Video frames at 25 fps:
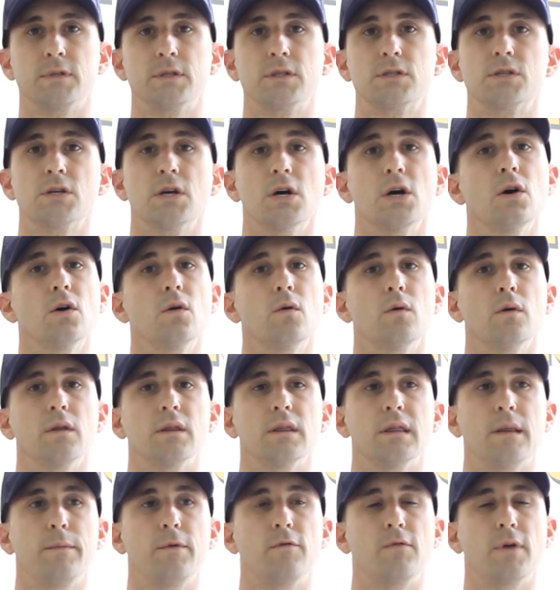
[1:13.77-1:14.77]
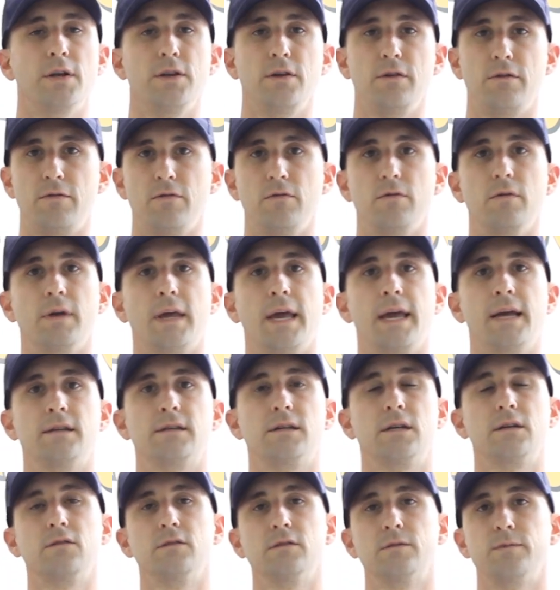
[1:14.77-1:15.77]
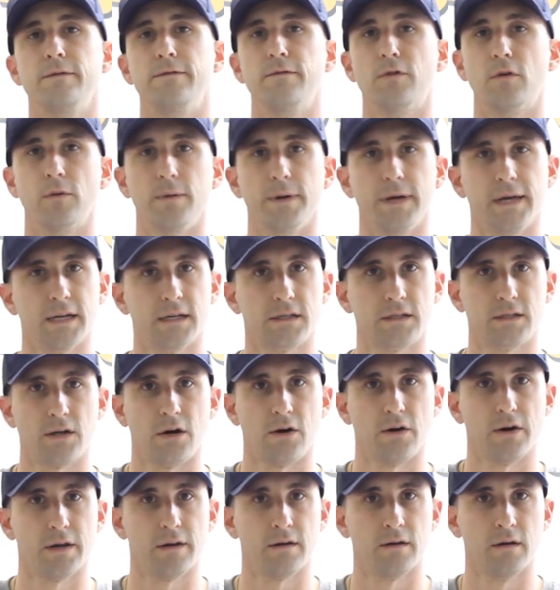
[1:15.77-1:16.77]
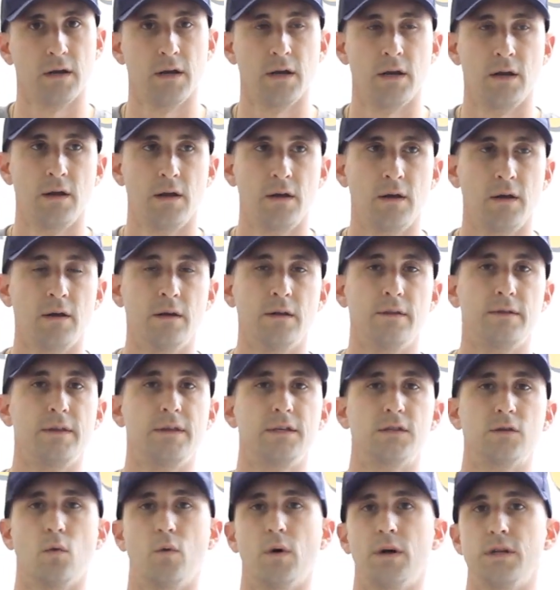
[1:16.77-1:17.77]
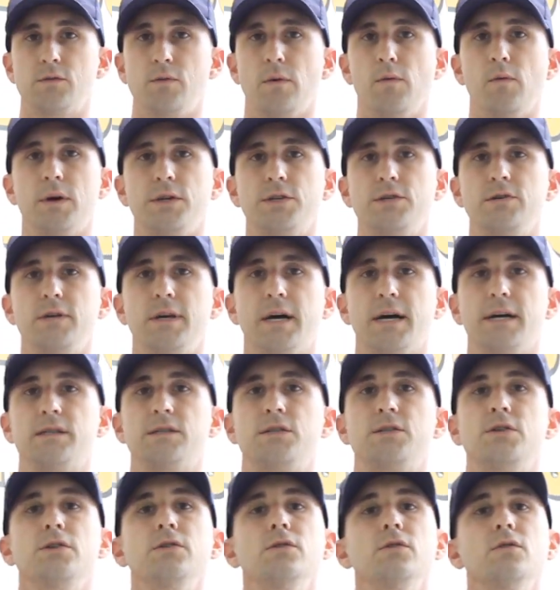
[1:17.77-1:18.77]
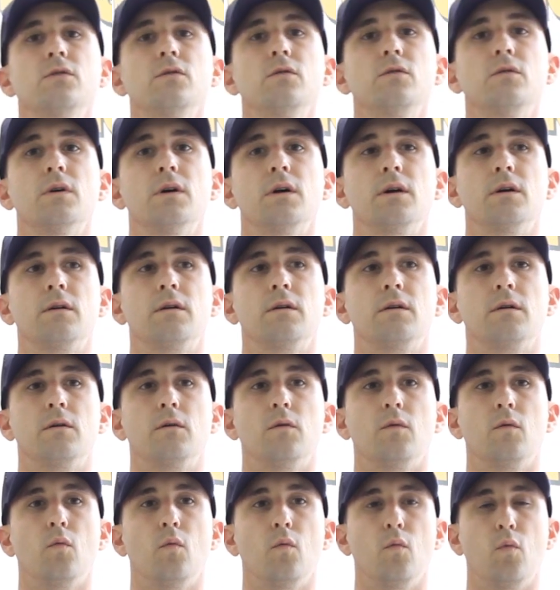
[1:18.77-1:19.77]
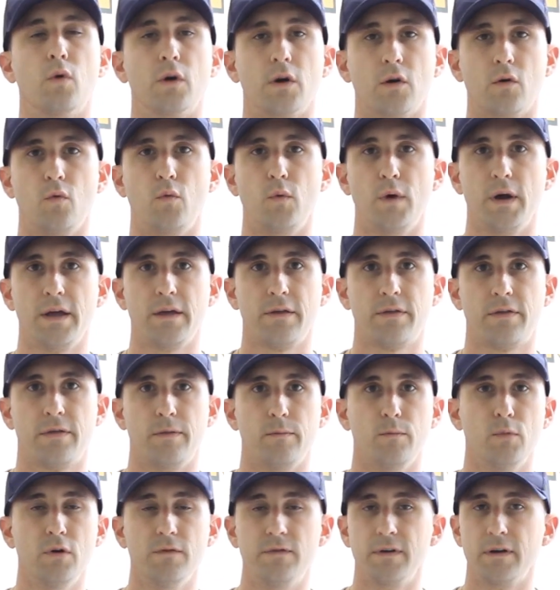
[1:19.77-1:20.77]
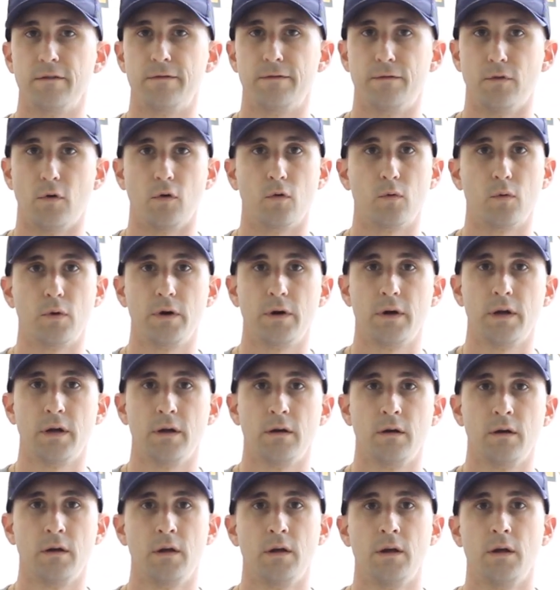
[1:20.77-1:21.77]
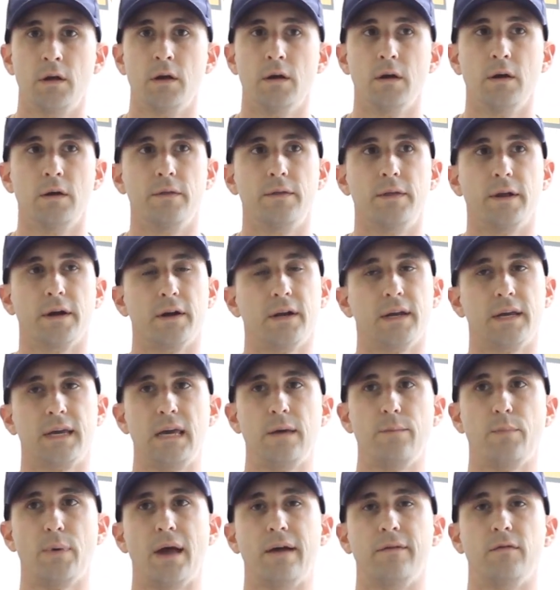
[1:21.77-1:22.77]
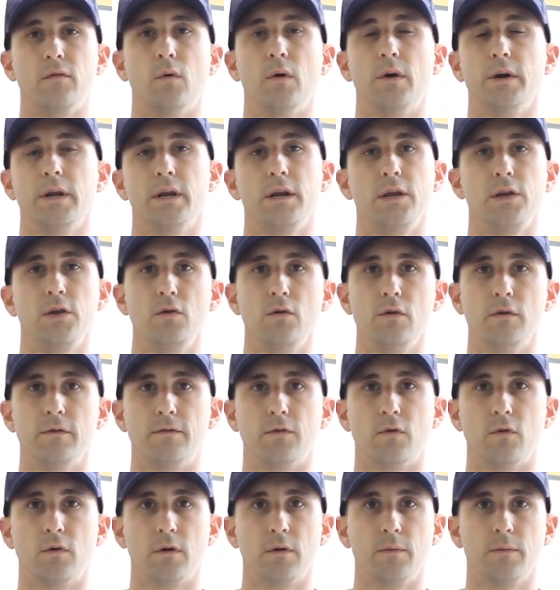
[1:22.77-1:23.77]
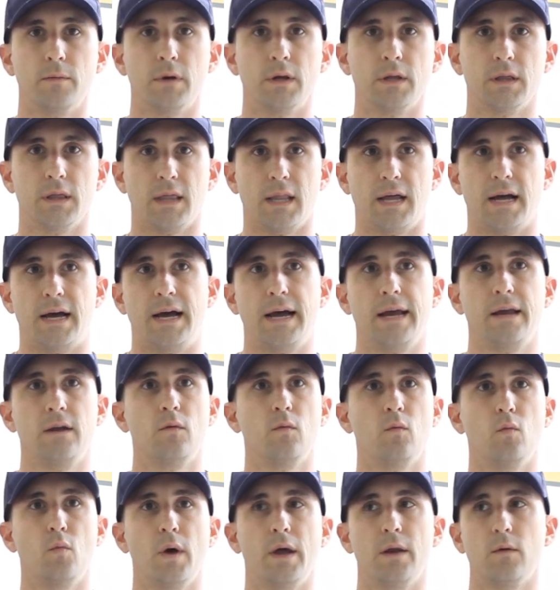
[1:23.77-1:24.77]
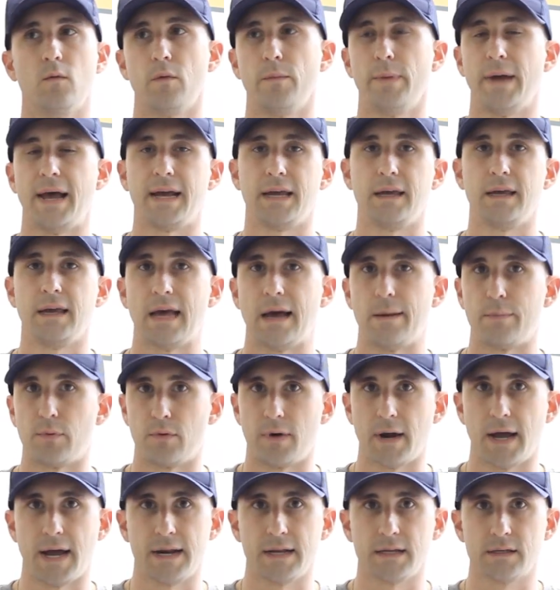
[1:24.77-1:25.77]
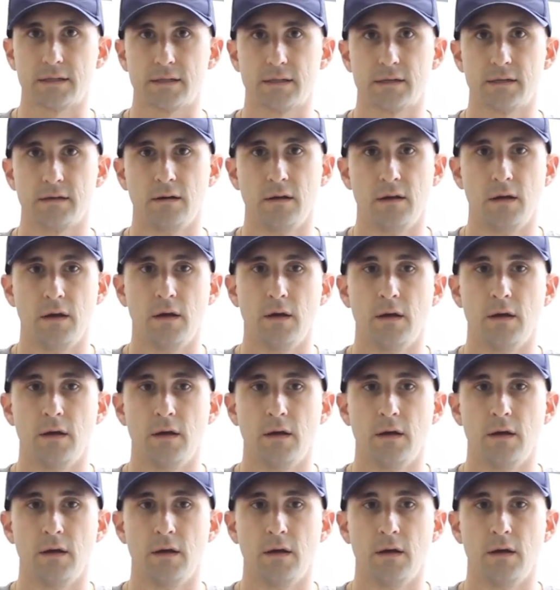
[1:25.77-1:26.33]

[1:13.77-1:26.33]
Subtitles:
So let me run you through the hand signals before we get started. These are ones we want you guys to work with moving forward. They're going to keep everyone in a uniform line when we're backing apparatus.